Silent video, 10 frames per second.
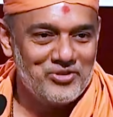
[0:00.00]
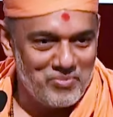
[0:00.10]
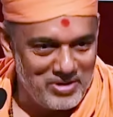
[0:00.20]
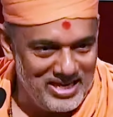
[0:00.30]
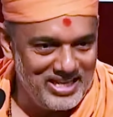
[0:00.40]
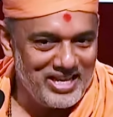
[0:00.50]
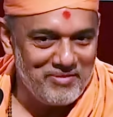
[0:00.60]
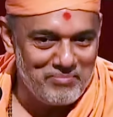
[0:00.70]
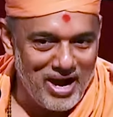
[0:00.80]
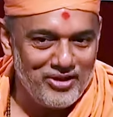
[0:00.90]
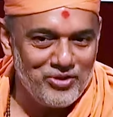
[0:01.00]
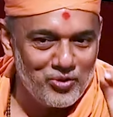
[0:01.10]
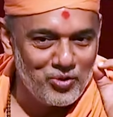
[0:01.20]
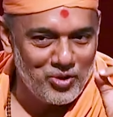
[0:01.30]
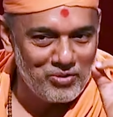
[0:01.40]
So, money can buy
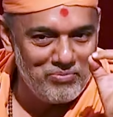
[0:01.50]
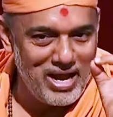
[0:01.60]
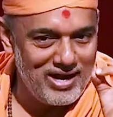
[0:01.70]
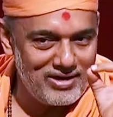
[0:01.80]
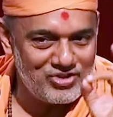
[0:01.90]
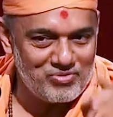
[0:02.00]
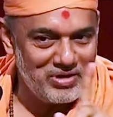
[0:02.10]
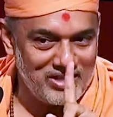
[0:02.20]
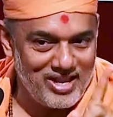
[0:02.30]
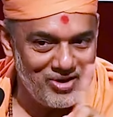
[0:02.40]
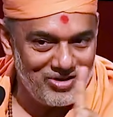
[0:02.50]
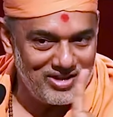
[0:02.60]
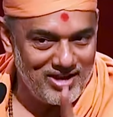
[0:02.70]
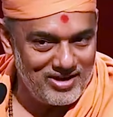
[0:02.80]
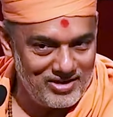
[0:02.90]
you good beds but
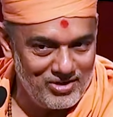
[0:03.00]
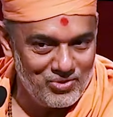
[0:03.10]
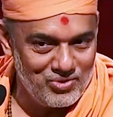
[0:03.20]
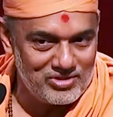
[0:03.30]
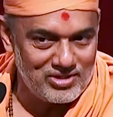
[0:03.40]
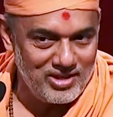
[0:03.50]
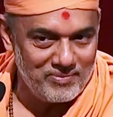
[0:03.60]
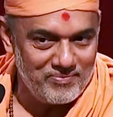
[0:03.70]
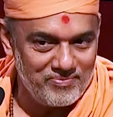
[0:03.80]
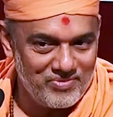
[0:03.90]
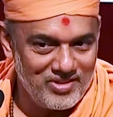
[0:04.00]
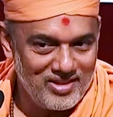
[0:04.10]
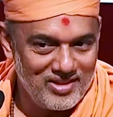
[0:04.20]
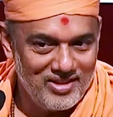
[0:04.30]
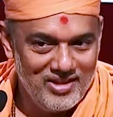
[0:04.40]
cannot guarantee you good sleep.
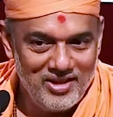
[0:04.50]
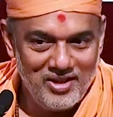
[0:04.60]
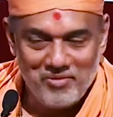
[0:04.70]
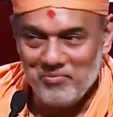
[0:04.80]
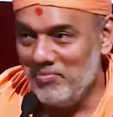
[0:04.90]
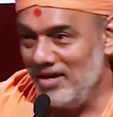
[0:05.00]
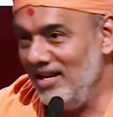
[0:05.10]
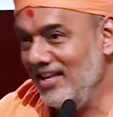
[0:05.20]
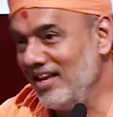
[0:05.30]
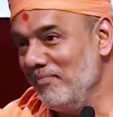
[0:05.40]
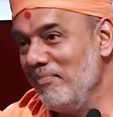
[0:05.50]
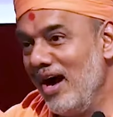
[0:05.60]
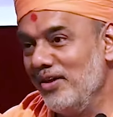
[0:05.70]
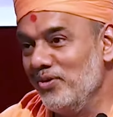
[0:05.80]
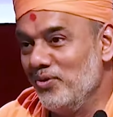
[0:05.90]
Money can
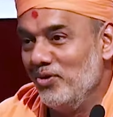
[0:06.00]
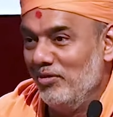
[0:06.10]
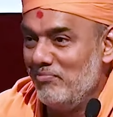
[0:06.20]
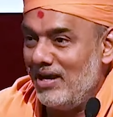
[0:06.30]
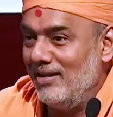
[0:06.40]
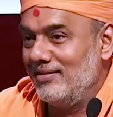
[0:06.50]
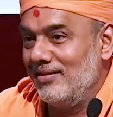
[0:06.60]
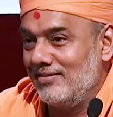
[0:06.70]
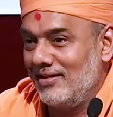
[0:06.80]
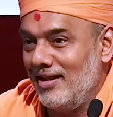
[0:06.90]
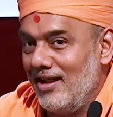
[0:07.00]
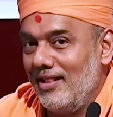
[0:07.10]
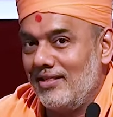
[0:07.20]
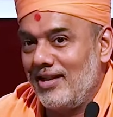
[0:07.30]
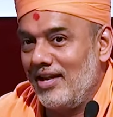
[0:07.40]
buy you good medicines and a
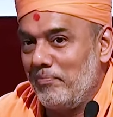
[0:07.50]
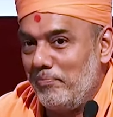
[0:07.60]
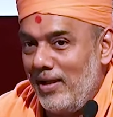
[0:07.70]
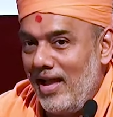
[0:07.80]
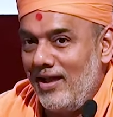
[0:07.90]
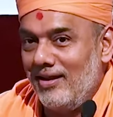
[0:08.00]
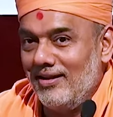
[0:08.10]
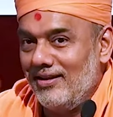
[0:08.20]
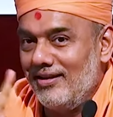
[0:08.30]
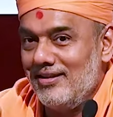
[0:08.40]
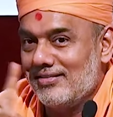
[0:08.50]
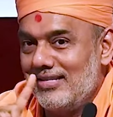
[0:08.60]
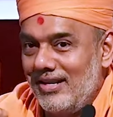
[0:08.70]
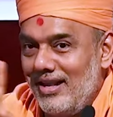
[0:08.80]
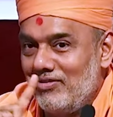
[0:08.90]
healthcare plan. It does
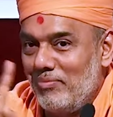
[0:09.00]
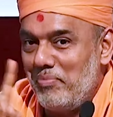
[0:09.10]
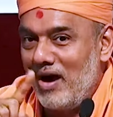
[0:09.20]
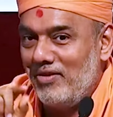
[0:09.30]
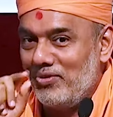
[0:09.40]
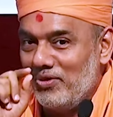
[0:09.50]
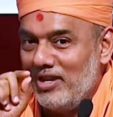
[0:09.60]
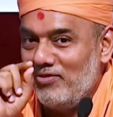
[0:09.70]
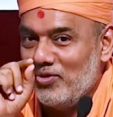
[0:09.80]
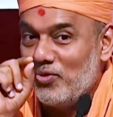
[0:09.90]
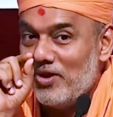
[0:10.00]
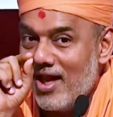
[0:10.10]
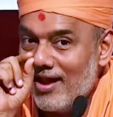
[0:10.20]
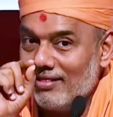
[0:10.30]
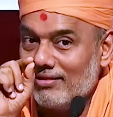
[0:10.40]
not have the power to give you good
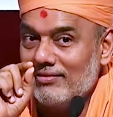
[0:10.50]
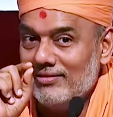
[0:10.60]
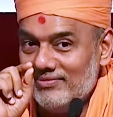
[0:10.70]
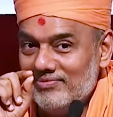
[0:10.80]
health.